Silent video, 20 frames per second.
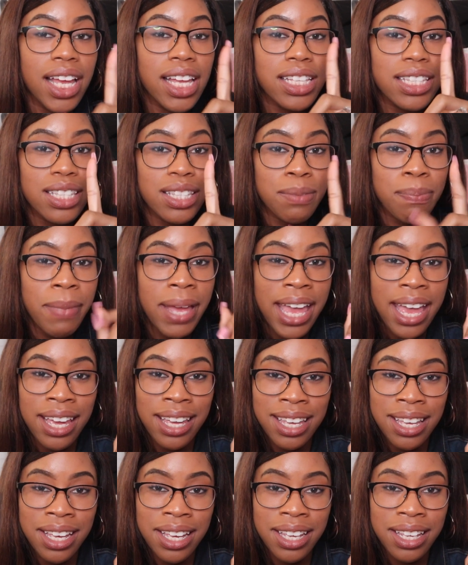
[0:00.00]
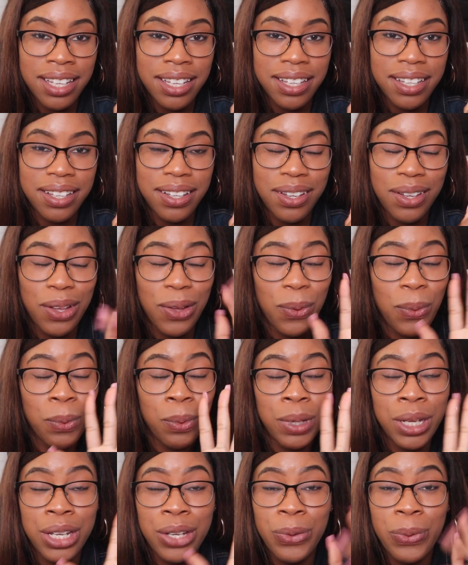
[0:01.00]
Smacking.
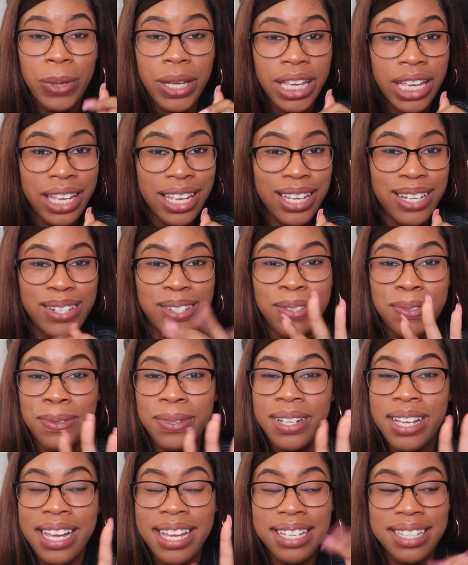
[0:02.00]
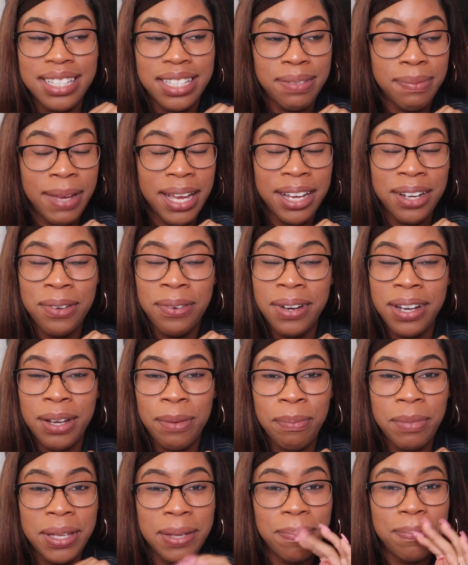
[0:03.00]
When you eat, do not smack
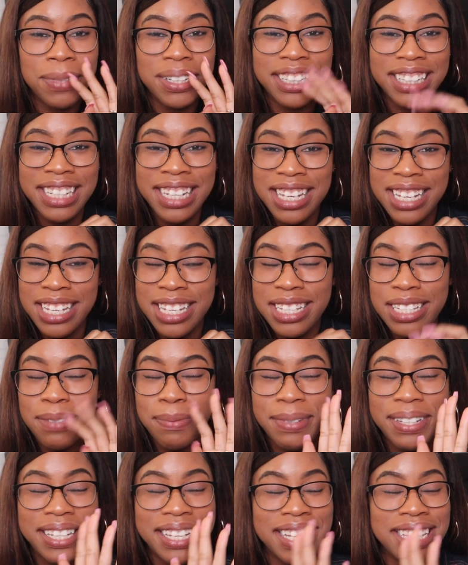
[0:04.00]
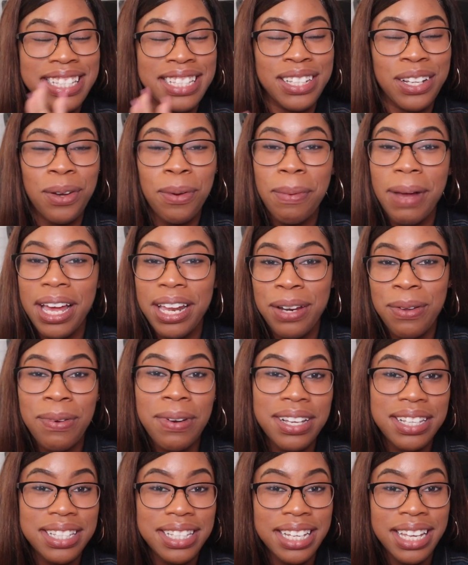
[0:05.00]
around me, please, because nobody
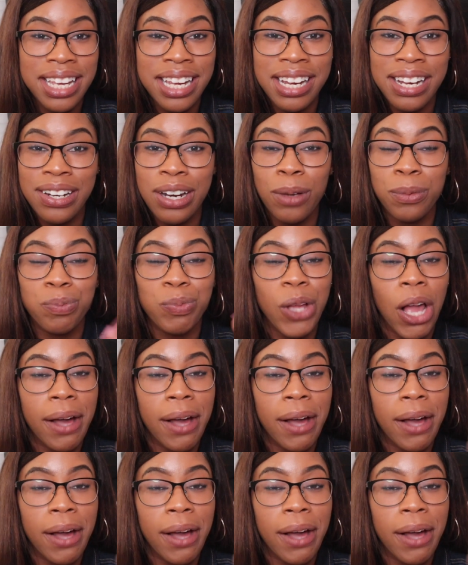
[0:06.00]
wants to hear no.